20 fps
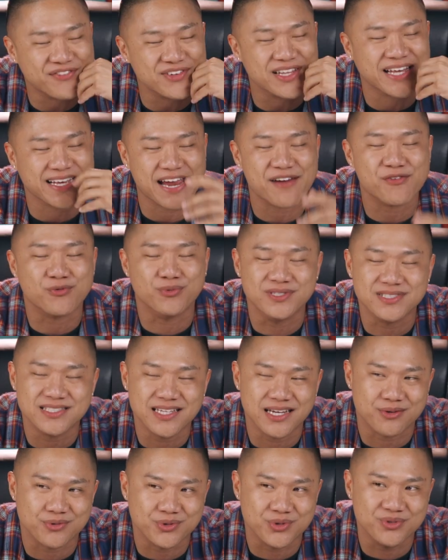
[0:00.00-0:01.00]
I feel like everyone's
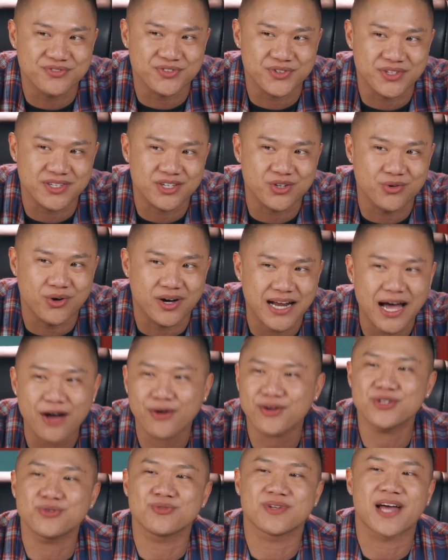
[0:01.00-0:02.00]
kind of rooting for the iguana.
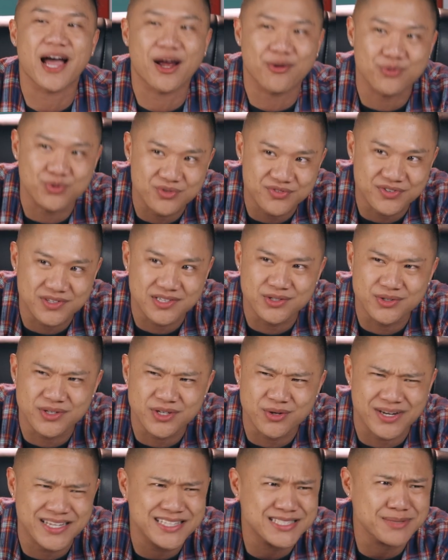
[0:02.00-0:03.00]
How can you not root for the little
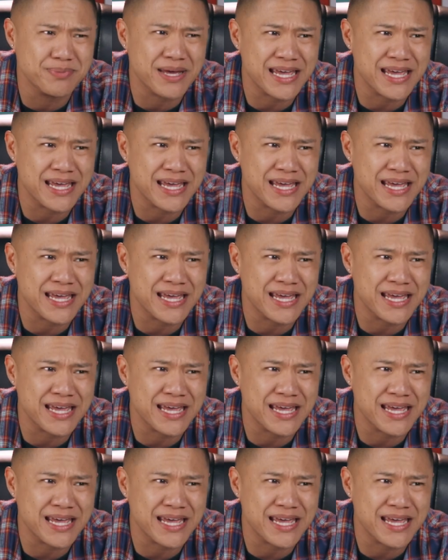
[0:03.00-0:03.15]
iguana? He's a